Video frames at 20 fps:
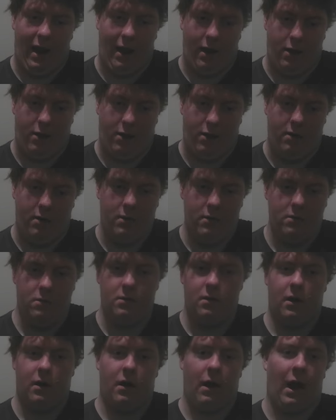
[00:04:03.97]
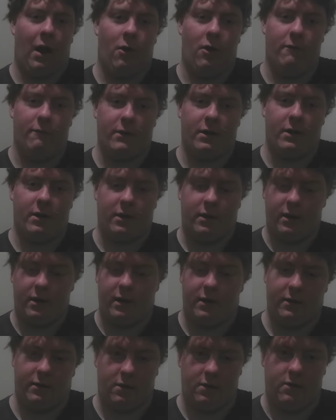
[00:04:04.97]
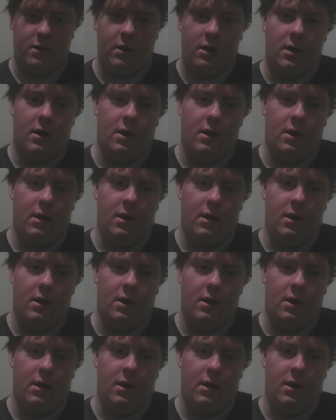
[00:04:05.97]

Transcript: A or however you can connect your